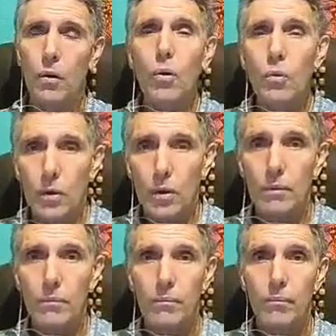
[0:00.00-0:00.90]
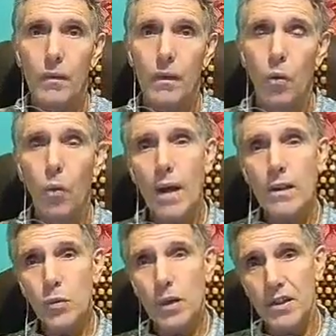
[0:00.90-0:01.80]
glut.
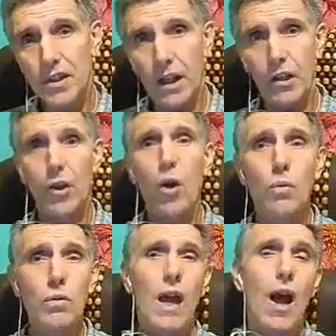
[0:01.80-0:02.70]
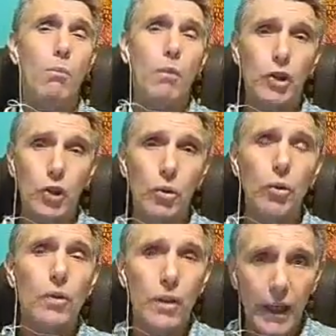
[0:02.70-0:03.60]
Once when cell knows how much
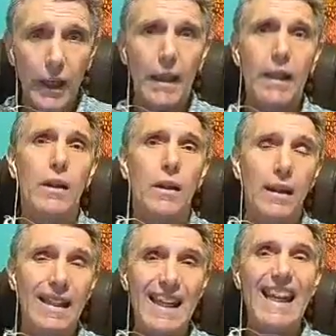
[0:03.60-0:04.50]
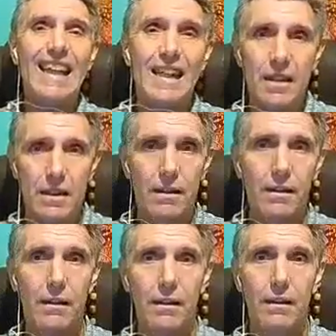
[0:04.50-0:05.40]
glut it needed
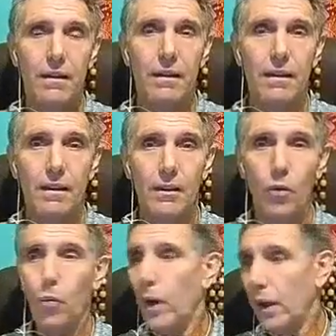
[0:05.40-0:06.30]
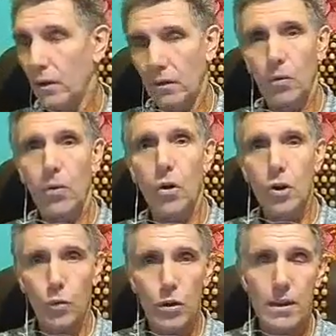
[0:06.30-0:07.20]
when
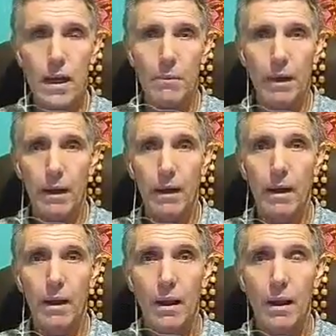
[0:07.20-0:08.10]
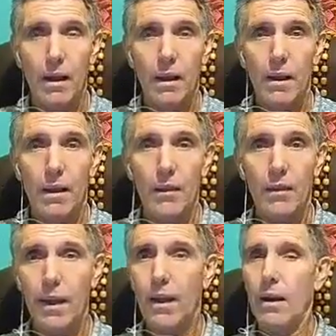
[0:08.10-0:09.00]
glucose was coming,
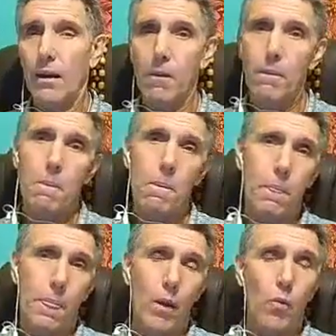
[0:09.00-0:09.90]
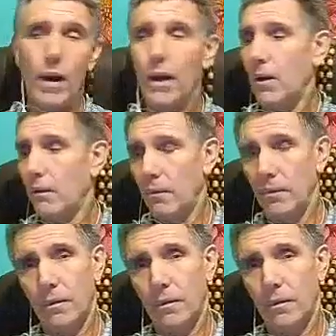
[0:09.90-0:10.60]
then when